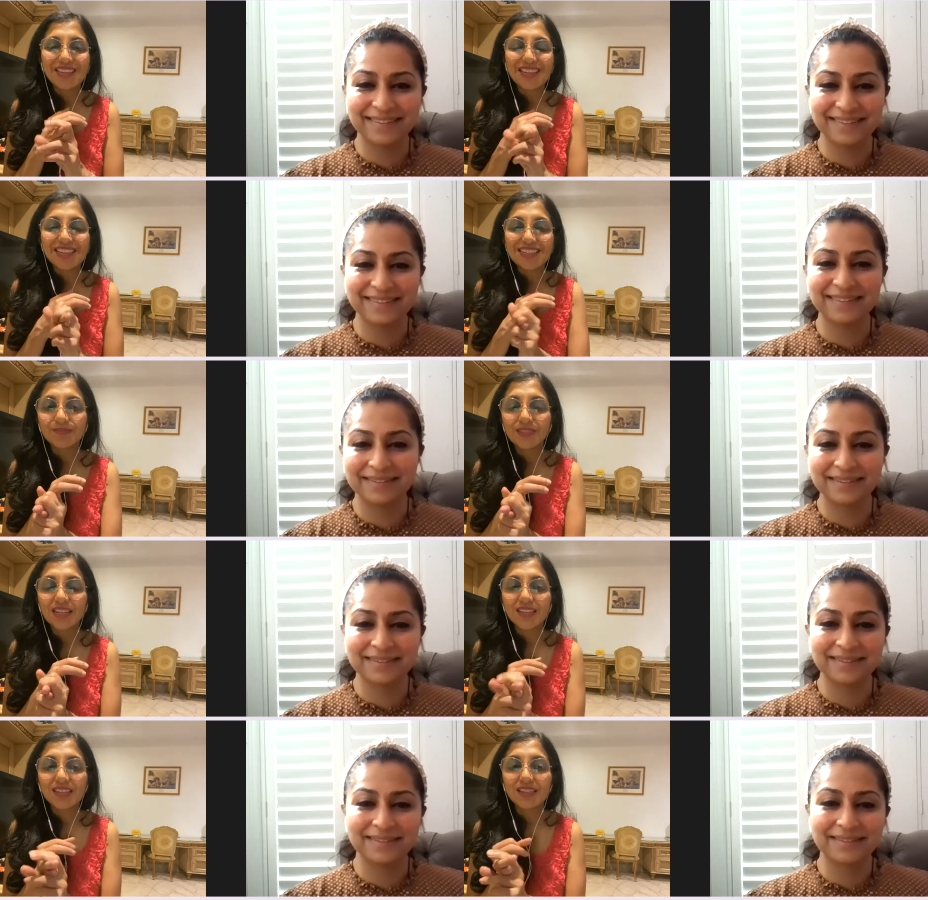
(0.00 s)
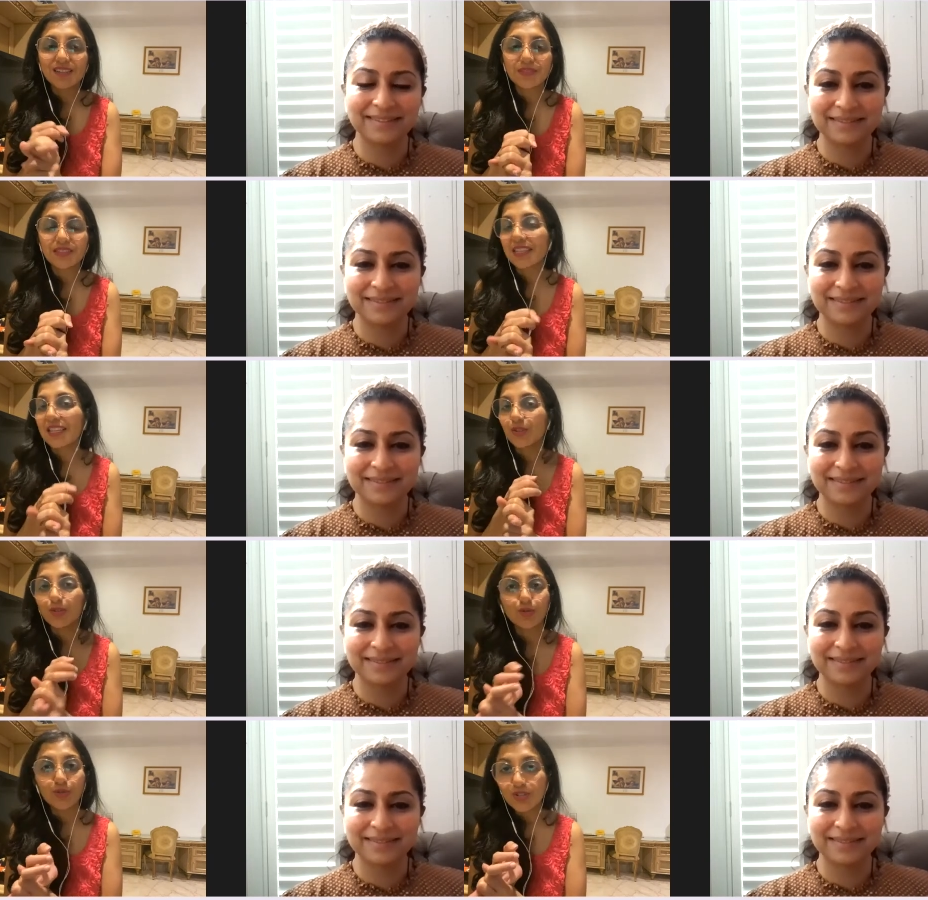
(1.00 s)
Speaker 1: and i love think and
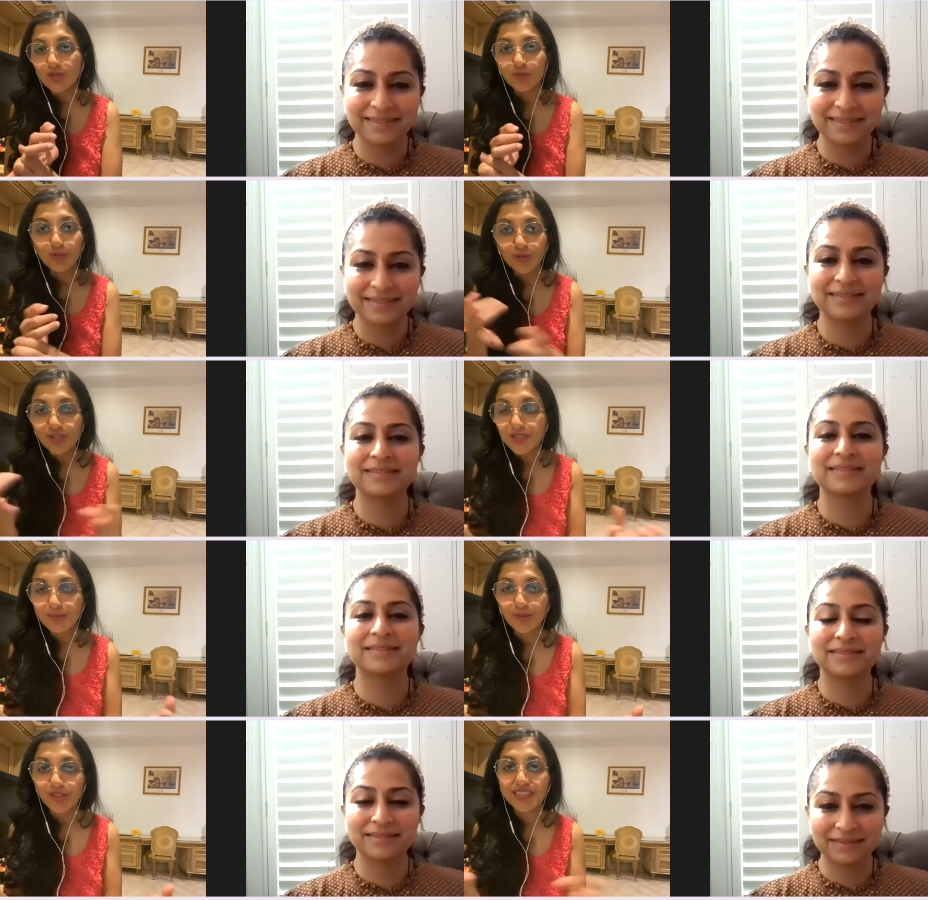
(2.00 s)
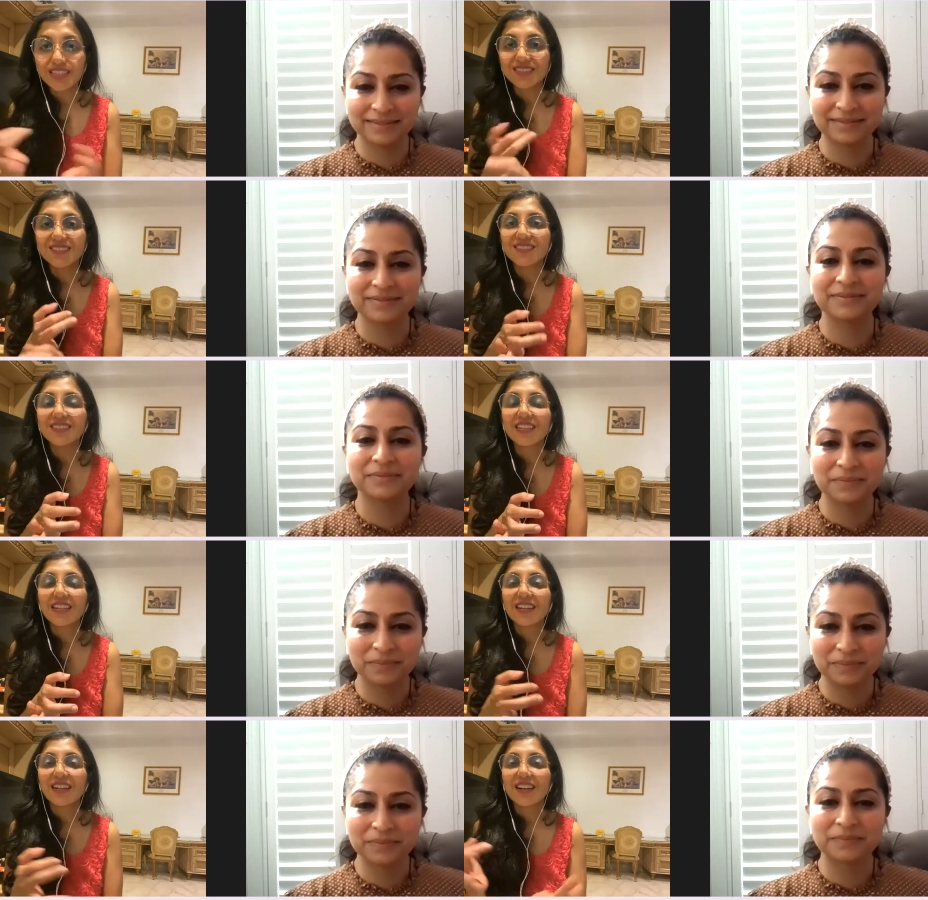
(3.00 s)
grow rich of course napoleon hill
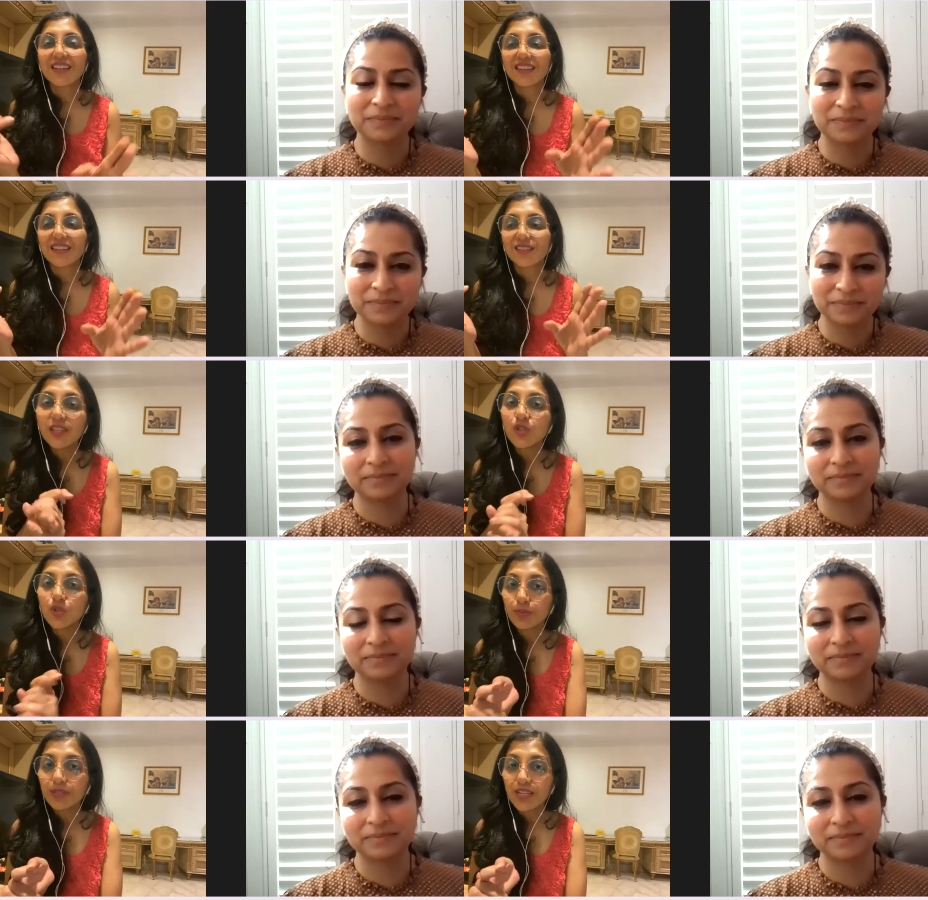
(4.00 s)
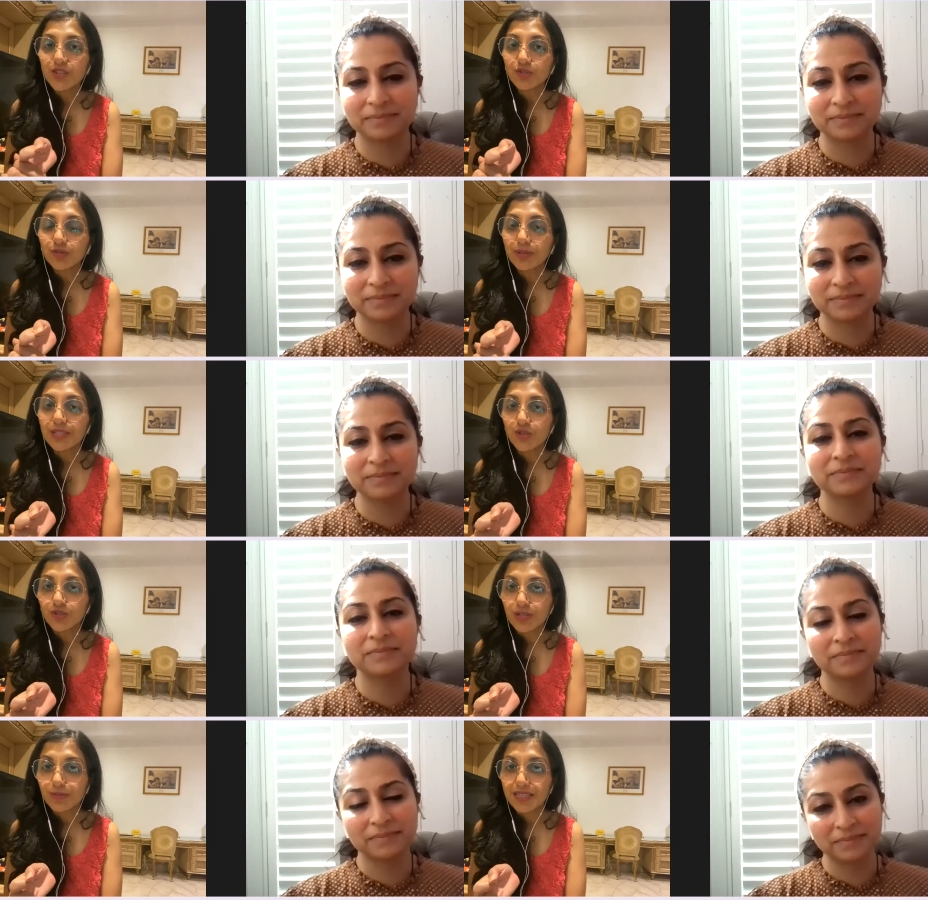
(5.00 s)
i love supernatural by joe
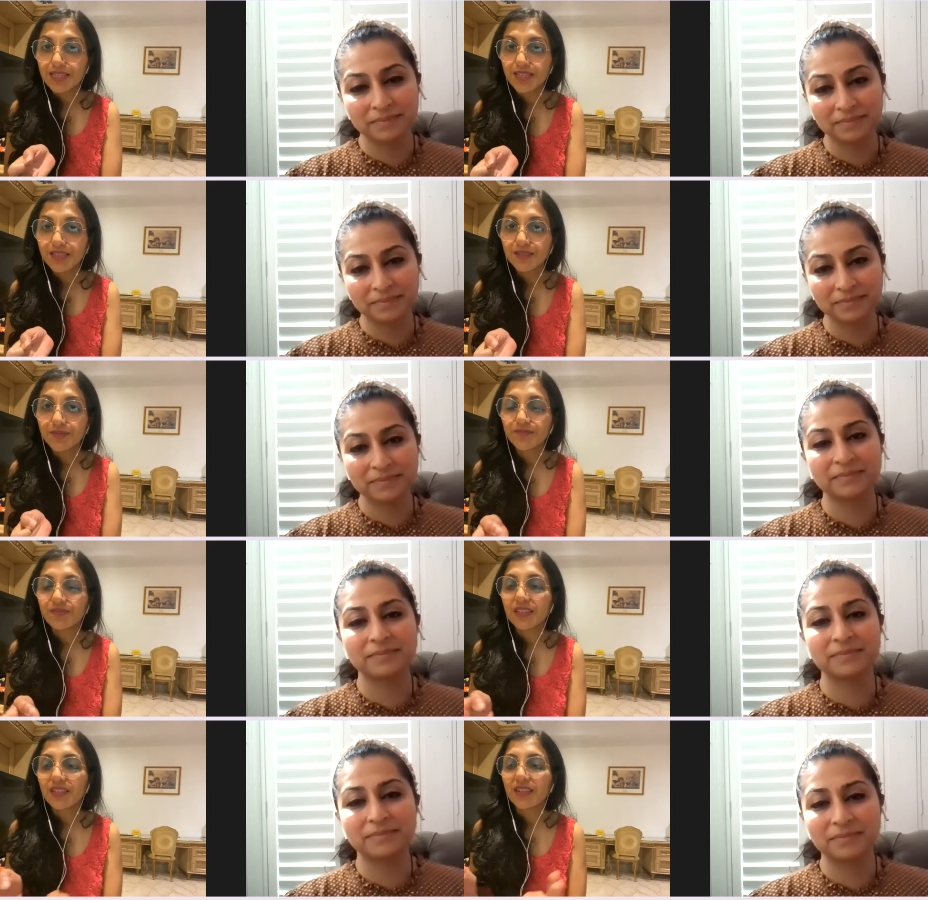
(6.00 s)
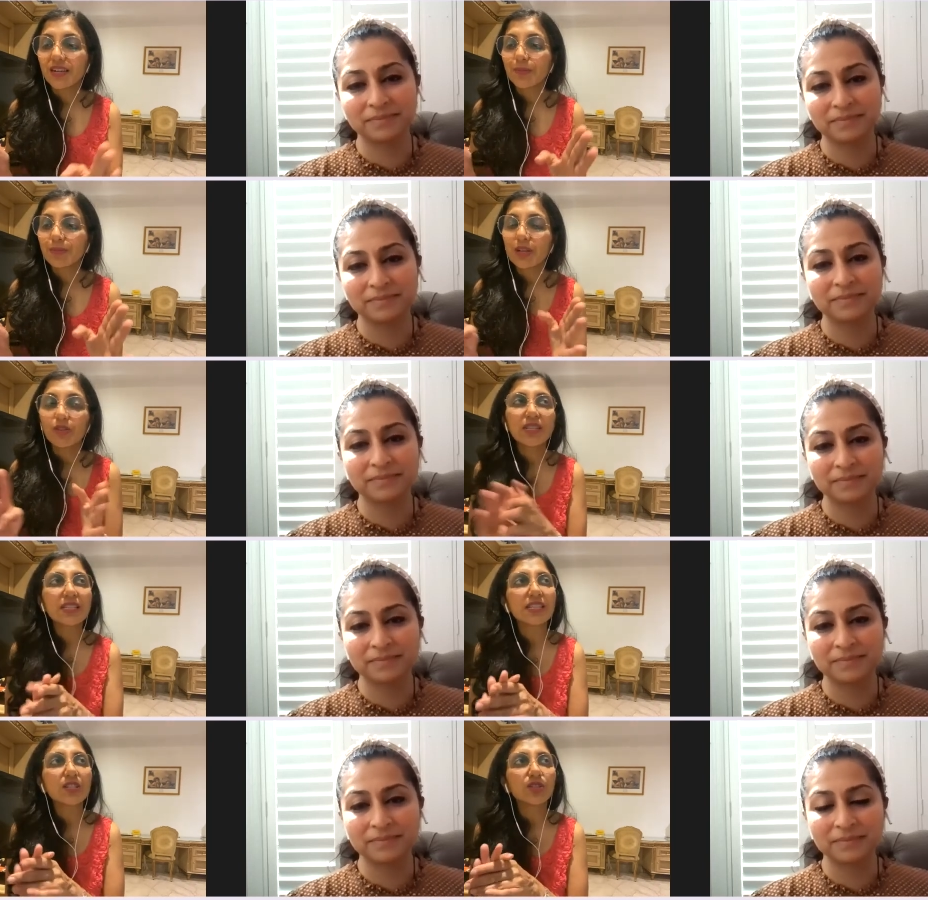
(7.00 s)
dispenza I'm now
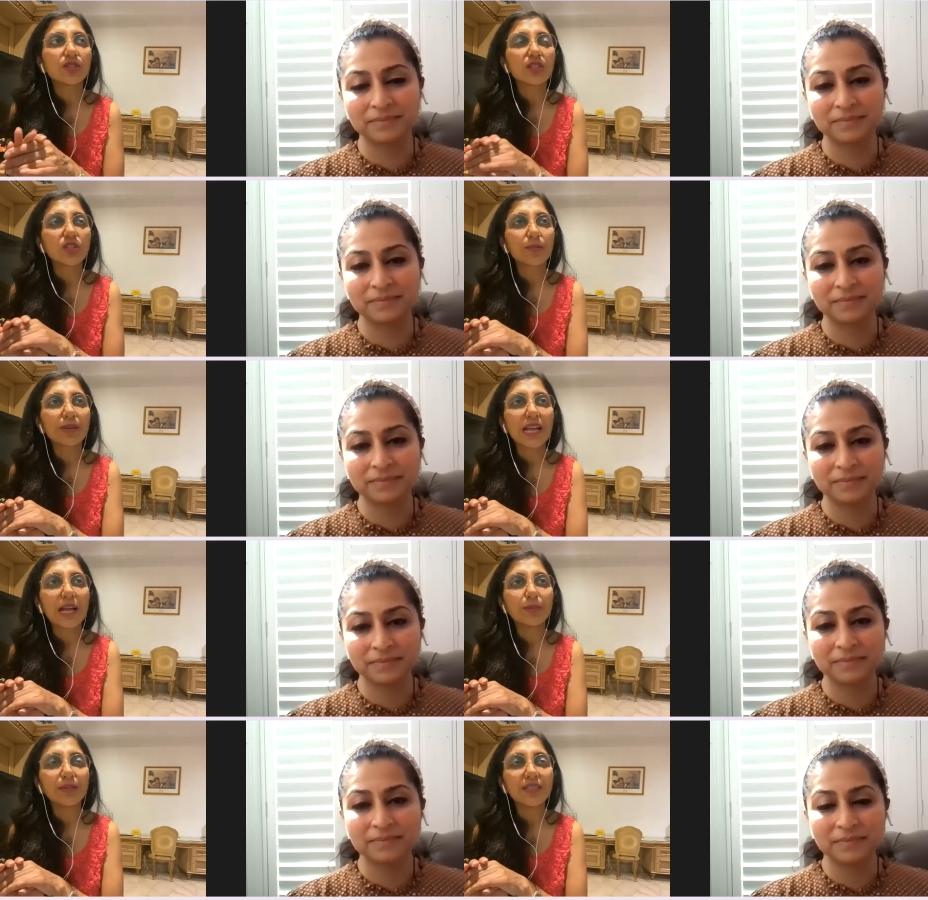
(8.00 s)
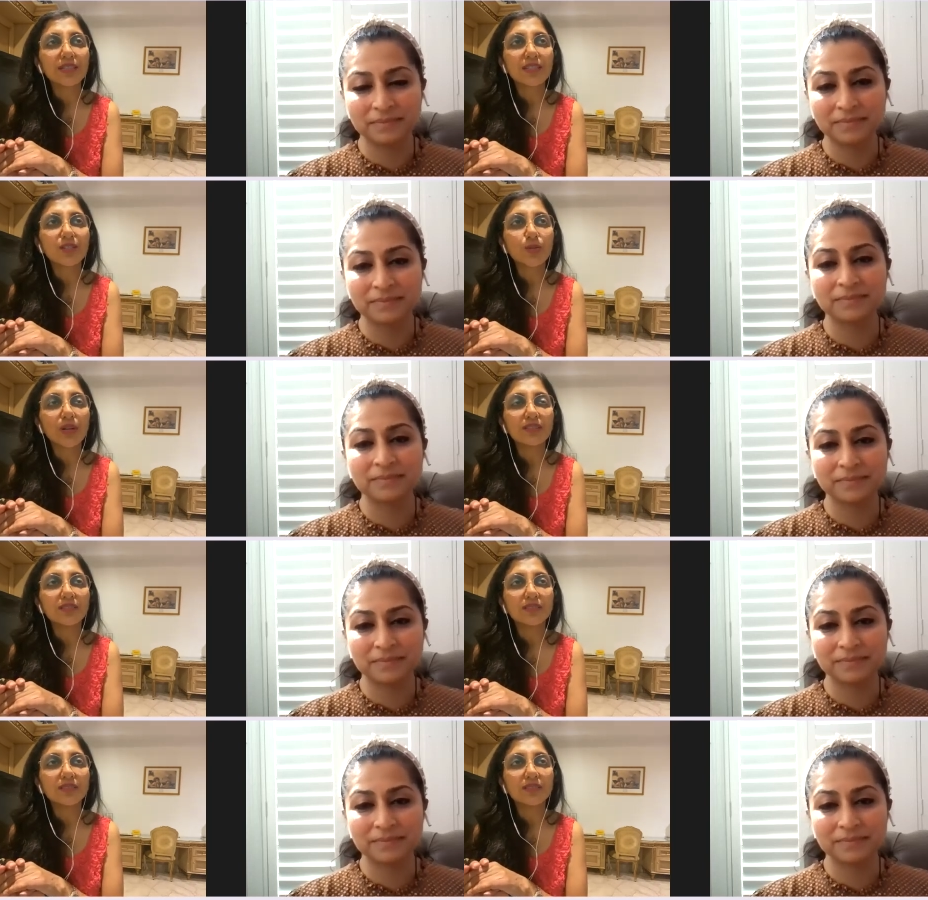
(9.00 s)
listening to Atomic Habits as well.